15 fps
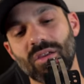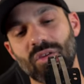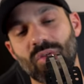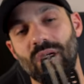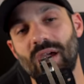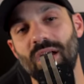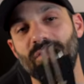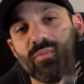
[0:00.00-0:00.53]
You
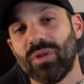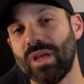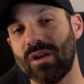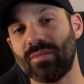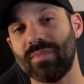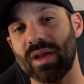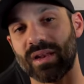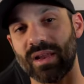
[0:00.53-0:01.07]
have
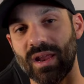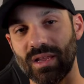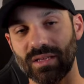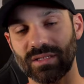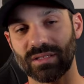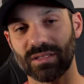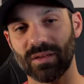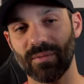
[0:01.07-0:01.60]
planar
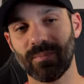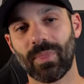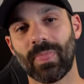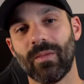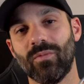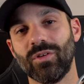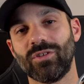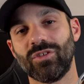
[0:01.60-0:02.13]
magnetics,
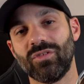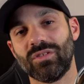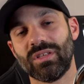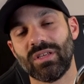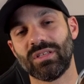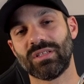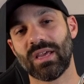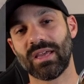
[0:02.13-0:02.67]
which
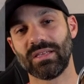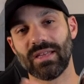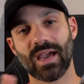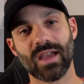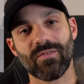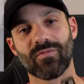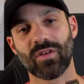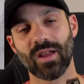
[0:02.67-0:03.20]
uses a
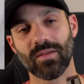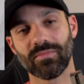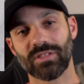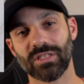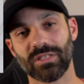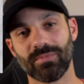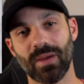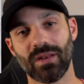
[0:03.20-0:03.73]
diaphragm
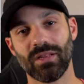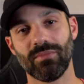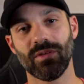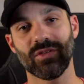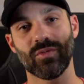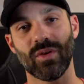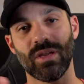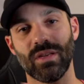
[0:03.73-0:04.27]
suspended
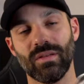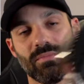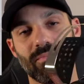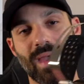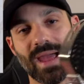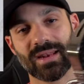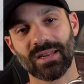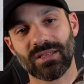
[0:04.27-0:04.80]
between
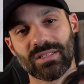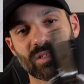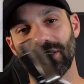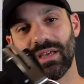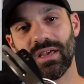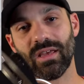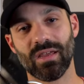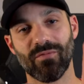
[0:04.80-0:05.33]
magnets,
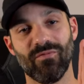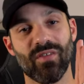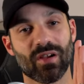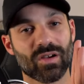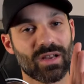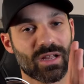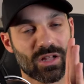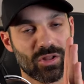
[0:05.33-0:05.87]
uh,
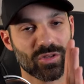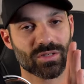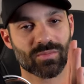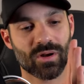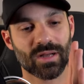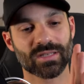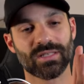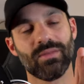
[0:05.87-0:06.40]
very close
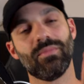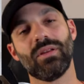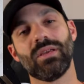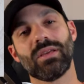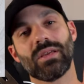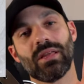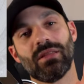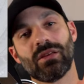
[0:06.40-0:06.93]

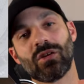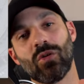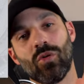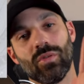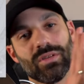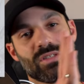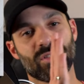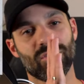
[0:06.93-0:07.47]
proximity, and the
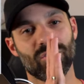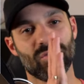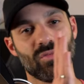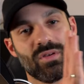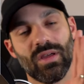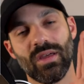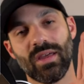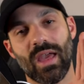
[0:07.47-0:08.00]
goal is
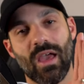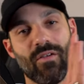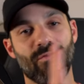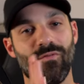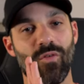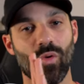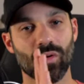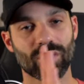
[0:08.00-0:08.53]
to have
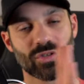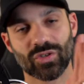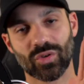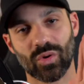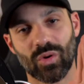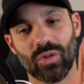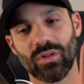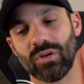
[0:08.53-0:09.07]
full
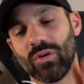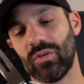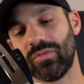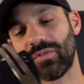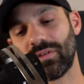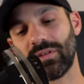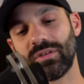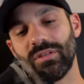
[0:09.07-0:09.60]
control
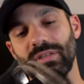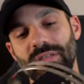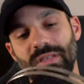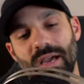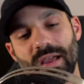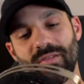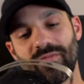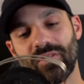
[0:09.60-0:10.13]
over the
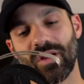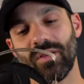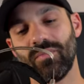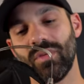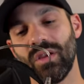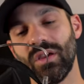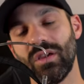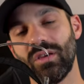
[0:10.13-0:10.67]

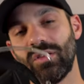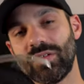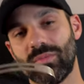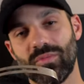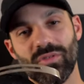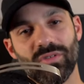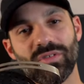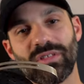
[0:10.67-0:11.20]
diaphragm to
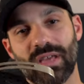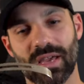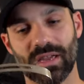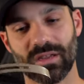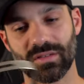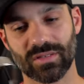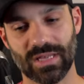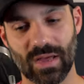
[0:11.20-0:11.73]
produce ac
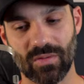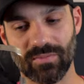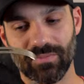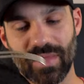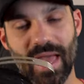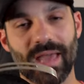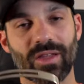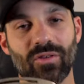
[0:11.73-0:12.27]
sound
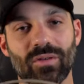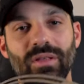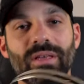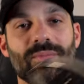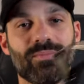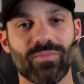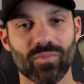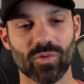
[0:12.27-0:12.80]

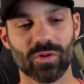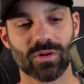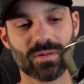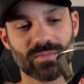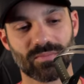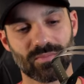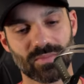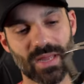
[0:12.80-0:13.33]
accurately. We're
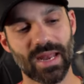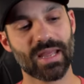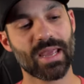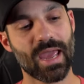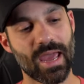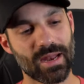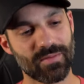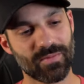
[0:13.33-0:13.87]

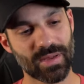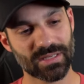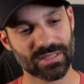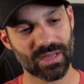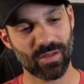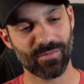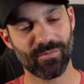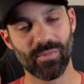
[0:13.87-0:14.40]
getting ahead of
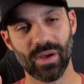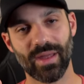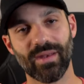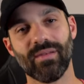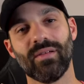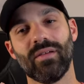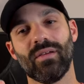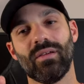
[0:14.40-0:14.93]
myself,
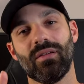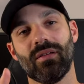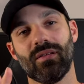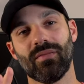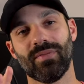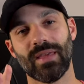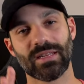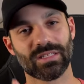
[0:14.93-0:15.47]
but
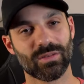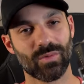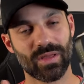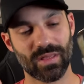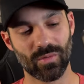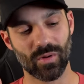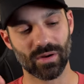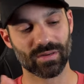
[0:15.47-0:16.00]
that's the
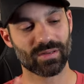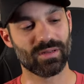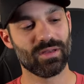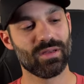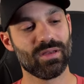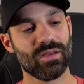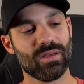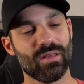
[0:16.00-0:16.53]
way they work.
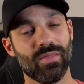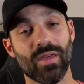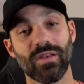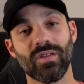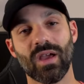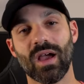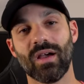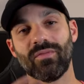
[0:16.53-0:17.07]

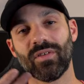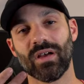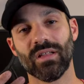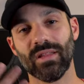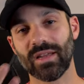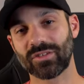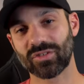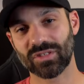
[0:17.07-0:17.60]
Then you have
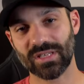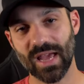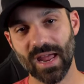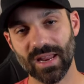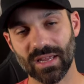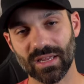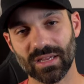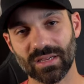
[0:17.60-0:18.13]

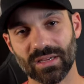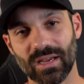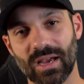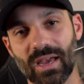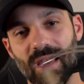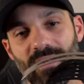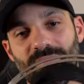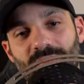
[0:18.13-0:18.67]
electrostatic
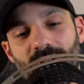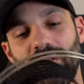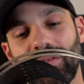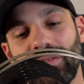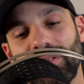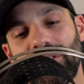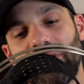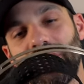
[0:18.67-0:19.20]
uh,
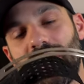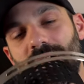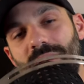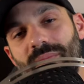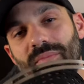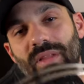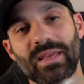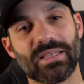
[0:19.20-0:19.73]
headphones,
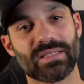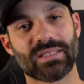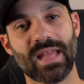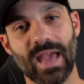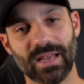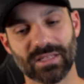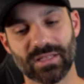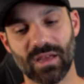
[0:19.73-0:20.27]
um, like
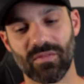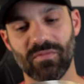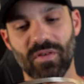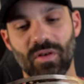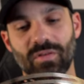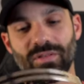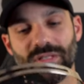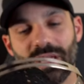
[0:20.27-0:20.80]
Stax
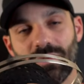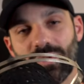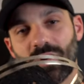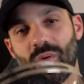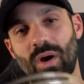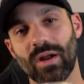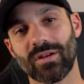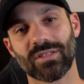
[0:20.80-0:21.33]
headphones. They
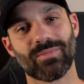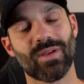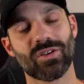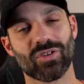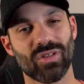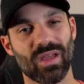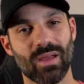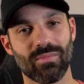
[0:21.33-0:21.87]
require
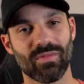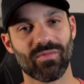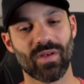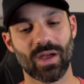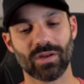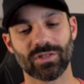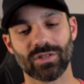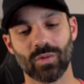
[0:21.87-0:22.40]
special
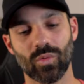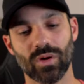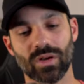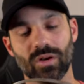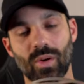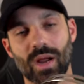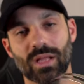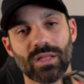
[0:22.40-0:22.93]
amplifiers to work
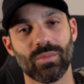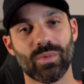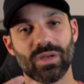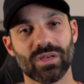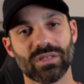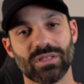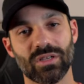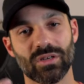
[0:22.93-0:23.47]
correctly
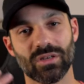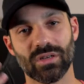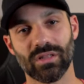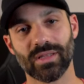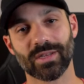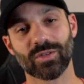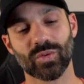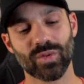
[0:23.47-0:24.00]
because they're
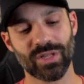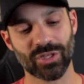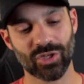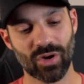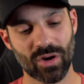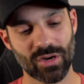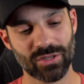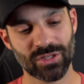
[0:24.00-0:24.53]
electrically
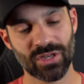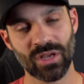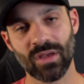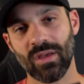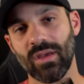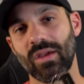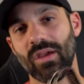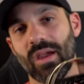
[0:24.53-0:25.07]
charged.
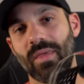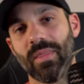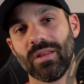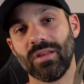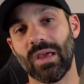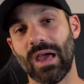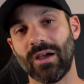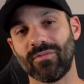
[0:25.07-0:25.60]
And
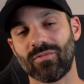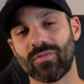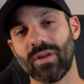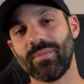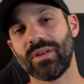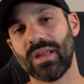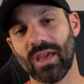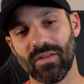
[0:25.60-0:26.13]
then you have
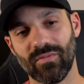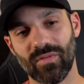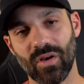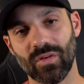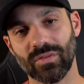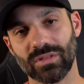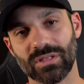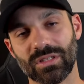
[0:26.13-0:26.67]
ribbon
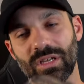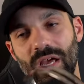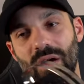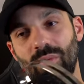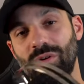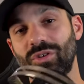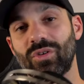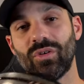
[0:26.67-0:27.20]
headphones, uh,
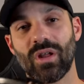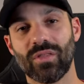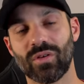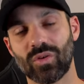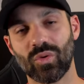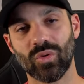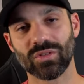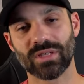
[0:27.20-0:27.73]
which are another
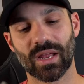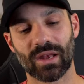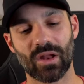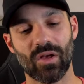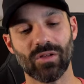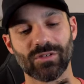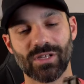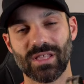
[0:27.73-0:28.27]
cool
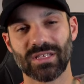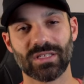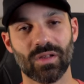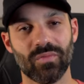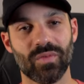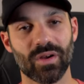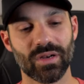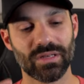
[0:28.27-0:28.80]
technology. They
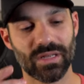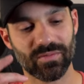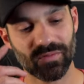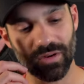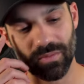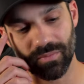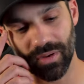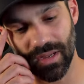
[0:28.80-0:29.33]
sound very
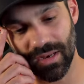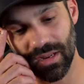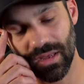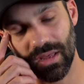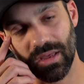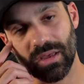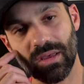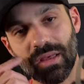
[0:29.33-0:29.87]
different, but
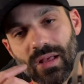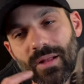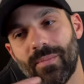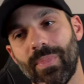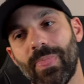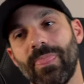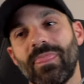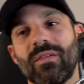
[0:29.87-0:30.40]

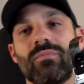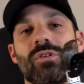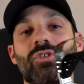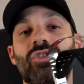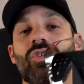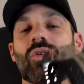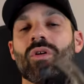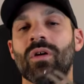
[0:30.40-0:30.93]
um, the
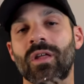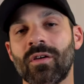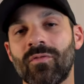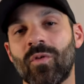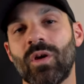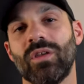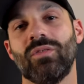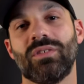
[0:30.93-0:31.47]
majority
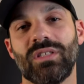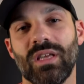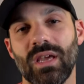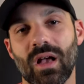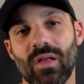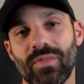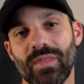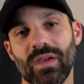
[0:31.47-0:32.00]
of what you
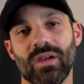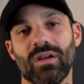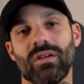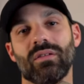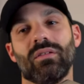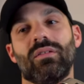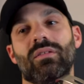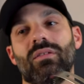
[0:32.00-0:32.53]
see out
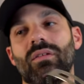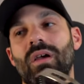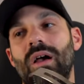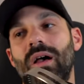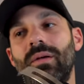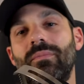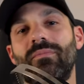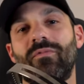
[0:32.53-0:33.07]
there
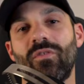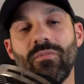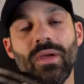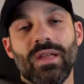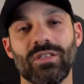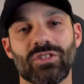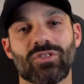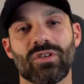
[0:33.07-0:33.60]
um, for
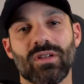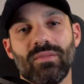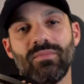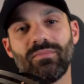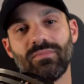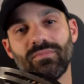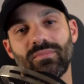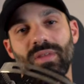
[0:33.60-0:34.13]

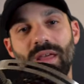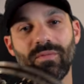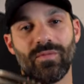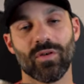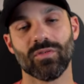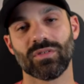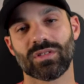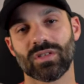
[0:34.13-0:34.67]
mainstream
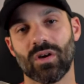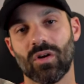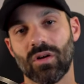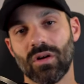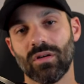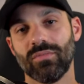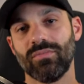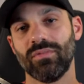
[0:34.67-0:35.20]
headphones
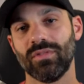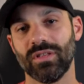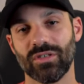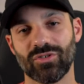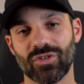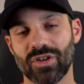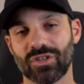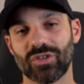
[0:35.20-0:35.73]
are the
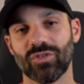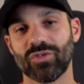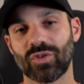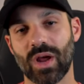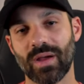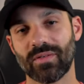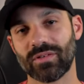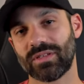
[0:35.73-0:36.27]
traditional
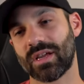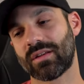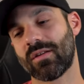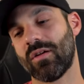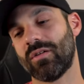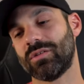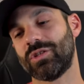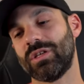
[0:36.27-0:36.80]
driver
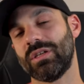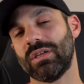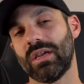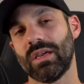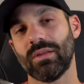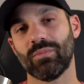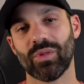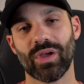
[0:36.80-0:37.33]
technology
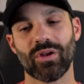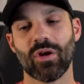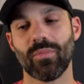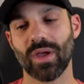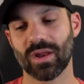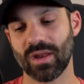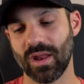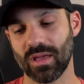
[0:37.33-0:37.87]
and planar
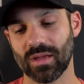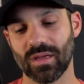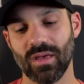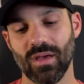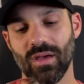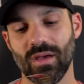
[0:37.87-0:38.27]
magnetic.